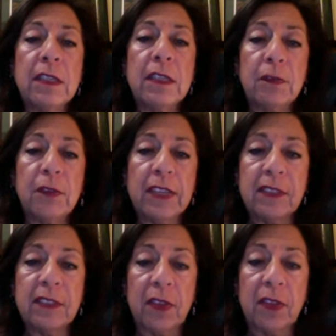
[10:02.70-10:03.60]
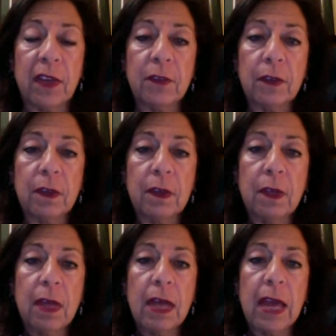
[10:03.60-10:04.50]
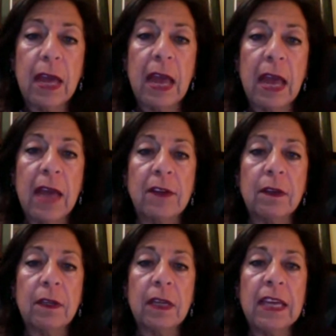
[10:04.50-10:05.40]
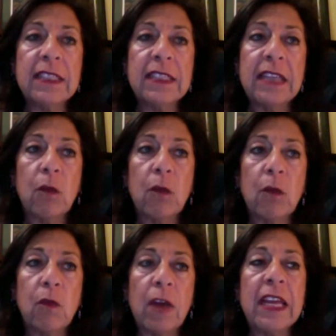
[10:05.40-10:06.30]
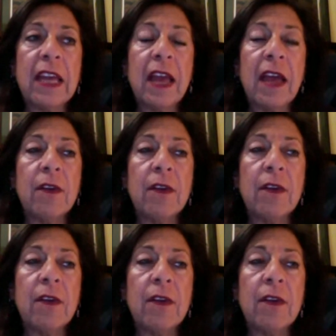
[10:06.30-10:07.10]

fix things, and he's not ready. And